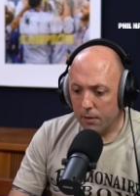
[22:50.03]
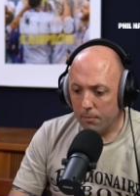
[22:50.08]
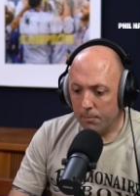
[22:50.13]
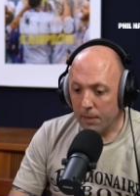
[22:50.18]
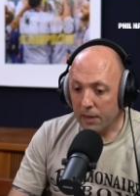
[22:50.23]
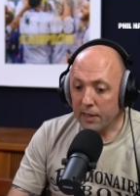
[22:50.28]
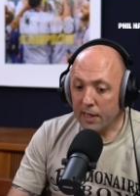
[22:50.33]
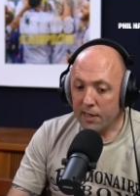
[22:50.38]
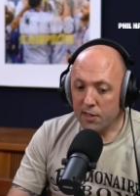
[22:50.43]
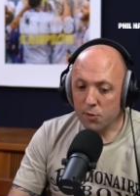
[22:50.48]

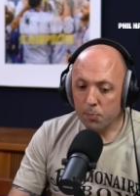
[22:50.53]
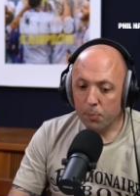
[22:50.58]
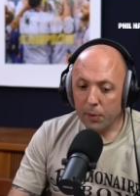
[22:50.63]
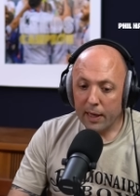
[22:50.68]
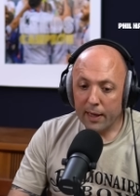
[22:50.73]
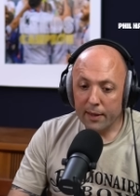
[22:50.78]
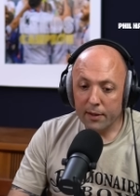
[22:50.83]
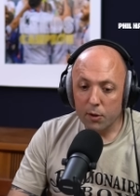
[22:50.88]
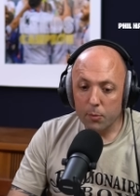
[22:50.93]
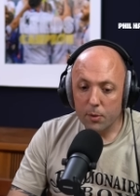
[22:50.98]
Meslier is
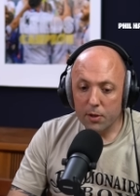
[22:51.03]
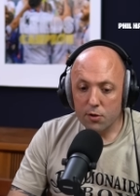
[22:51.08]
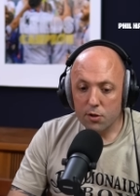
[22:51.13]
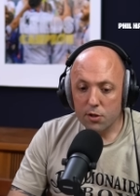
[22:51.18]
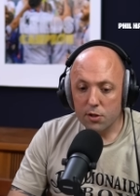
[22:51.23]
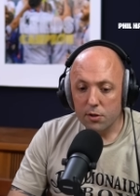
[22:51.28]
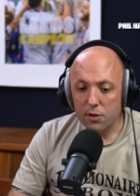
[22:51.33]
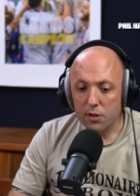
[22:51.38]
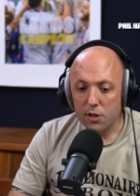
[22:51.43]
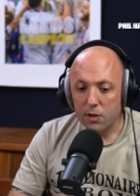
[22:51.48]
back. It'll be
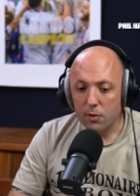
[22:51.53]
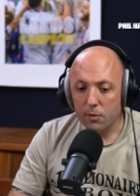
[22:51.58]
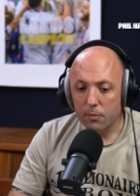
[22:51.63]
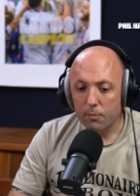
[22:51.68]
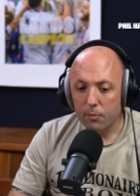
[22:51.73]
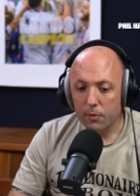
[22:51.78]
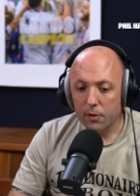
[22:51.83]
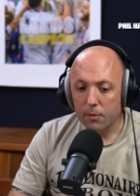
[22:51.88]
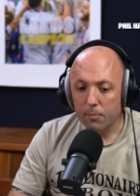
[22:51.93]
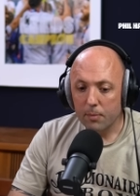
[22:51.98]
interesting to see
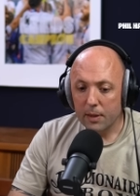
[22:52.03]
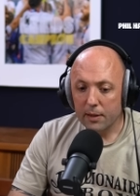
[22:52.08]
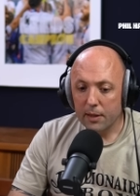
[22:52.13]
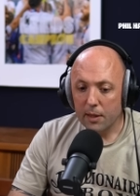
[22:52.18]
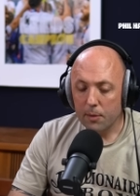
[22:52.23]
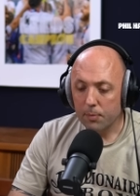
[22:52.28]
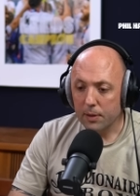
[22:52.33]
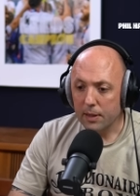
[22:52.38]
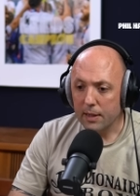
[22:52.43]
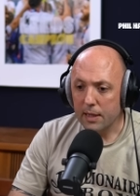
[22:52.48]
whether
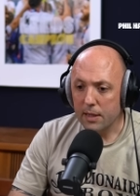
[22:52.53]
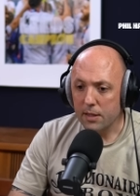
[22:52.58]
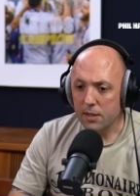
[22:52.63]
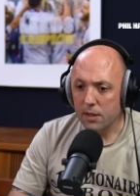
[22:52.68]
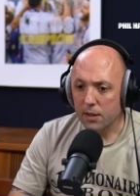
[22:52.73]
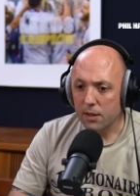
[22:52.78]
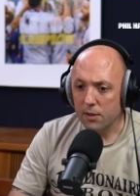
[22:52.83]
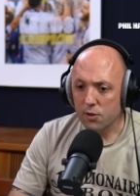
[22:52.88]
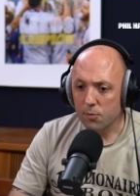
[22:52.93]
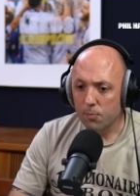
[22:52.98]
Meslier
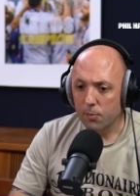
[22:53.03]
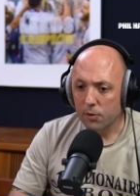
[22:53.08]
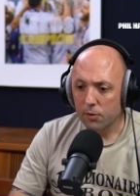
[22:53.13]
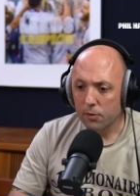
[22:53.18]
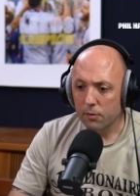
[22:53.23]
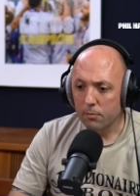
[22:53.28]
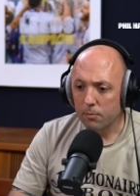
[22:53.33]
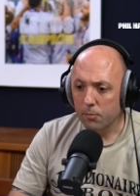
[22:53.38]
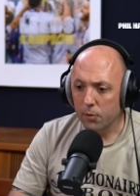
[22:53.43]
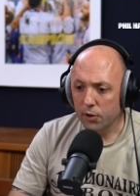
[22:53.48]
plays against
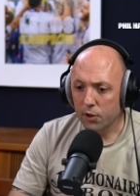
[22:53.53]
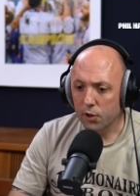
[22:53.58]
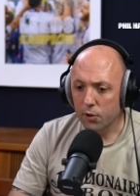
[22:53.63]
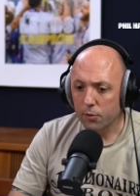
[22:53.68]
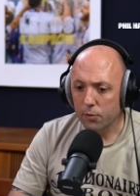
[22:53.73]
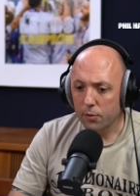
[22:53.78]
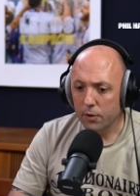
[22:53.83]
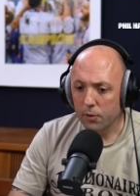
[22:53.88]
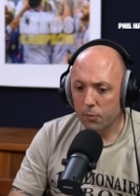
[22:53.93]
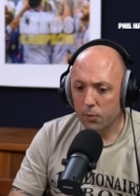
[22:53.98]

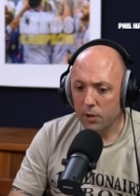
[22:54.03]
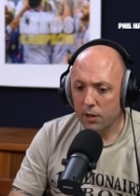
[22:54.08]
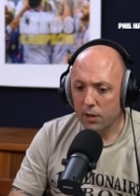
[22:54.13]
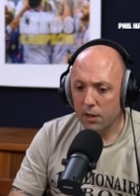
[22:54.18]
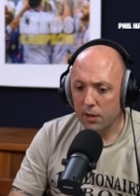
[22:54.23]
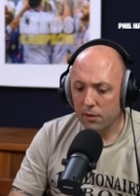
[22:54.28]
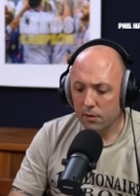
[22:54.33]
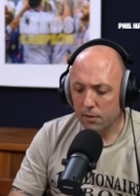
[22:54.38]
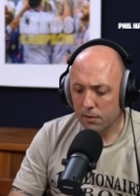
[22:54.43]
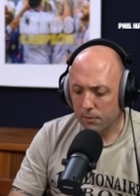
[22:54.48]
Monaco at the
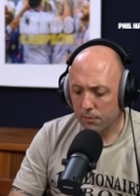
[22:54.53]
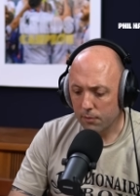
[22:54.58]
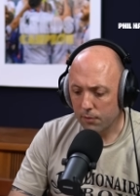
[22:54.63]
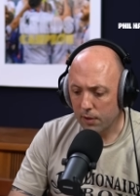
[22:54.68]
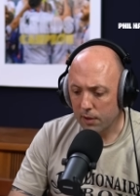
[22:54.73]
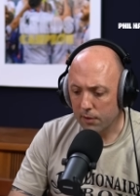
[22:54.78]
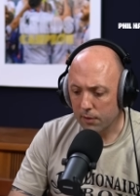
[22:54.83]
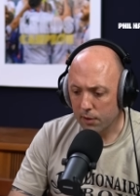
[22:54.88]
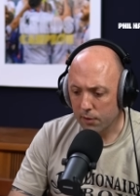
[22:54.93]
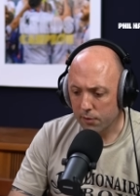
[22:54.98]
weekend
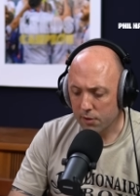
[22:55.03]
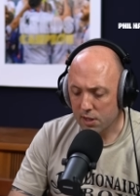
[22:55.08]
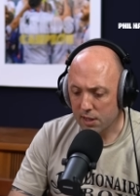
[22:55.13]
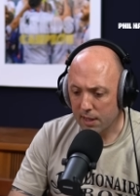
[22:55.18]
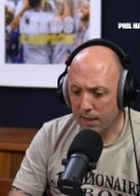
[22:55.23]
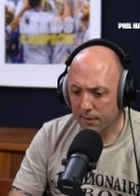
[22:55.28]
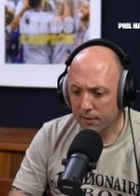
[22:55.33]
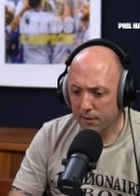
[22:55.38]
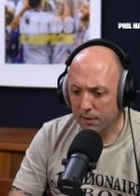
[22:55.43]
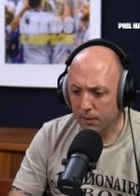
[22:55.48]
friendly on
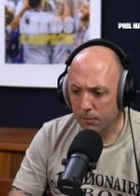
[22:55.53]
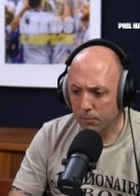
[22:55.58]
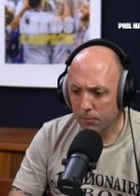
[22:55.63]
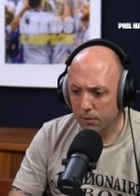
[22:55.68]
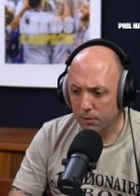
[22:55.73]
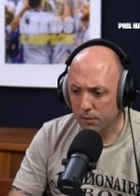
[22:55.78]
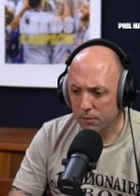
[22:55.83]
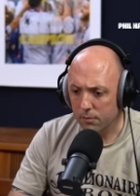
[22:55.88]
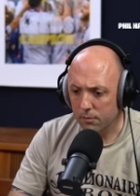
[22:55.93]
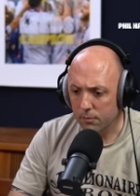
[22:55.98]
Saturday,
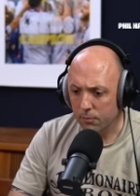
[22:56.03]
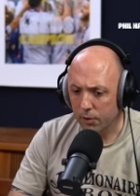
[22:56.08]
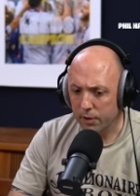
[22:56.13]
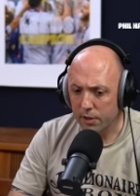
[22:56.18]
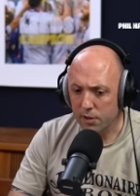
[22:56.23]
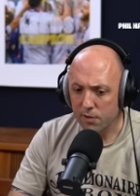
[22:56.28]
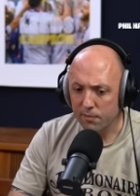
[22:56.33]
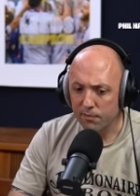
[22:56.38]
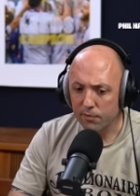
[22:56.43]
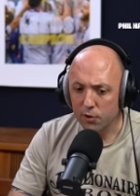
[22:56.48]
what
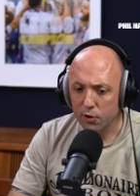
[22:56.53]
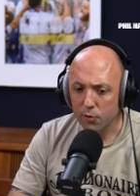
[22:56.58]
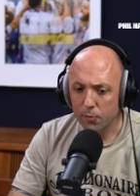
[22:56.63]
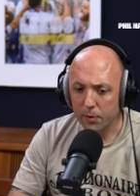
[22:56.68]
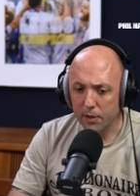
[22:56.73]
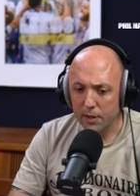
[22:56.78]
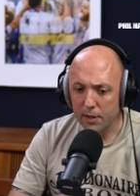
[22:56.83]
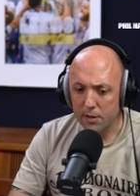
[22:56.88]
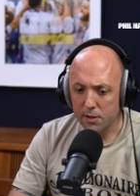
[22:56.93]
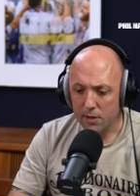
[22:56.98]
his
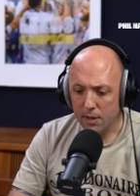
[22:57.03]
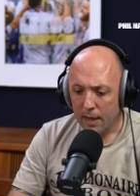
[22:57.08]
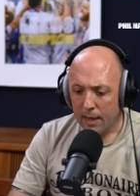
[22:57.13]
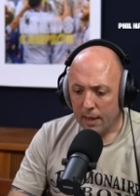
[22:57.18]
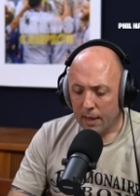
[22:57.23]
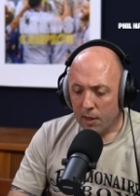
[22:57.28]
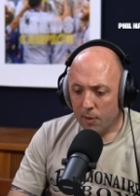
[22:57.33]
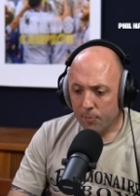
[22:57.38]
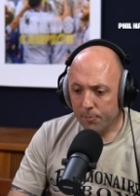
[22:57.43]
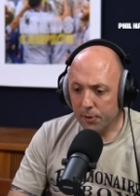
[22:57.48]
involvement is.
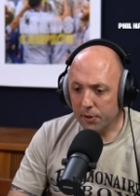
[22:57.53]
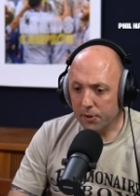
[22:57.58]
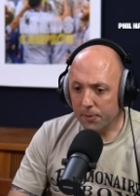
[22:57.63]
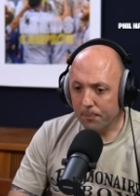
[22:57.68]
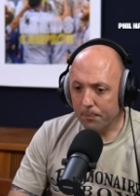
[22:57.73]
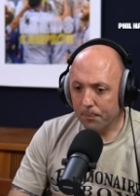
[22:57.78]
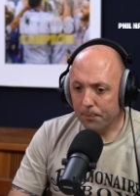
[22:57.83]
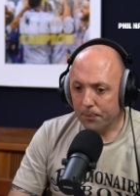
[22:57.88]
But